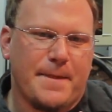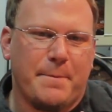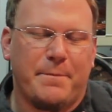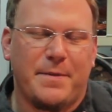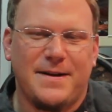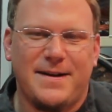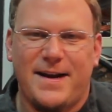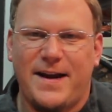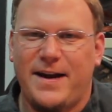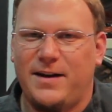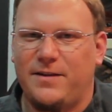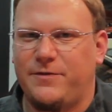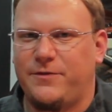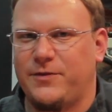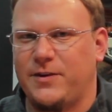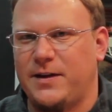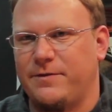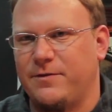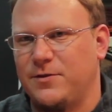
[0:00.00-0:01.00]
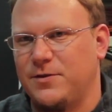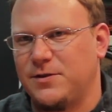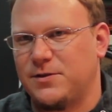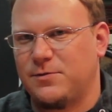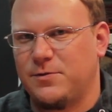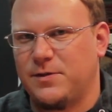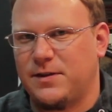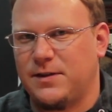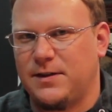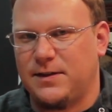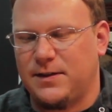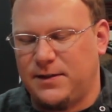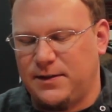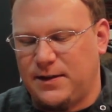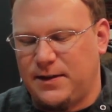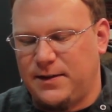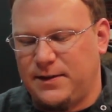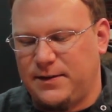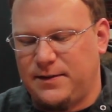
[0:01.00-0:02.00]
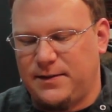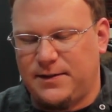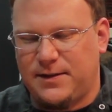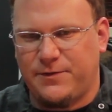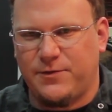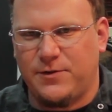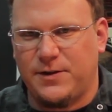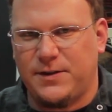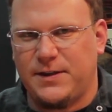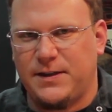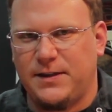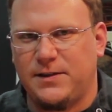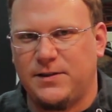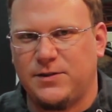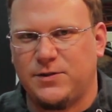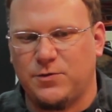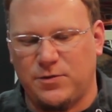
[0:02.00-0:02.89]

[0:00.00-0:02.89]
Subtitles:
banana flavors with a different yeast,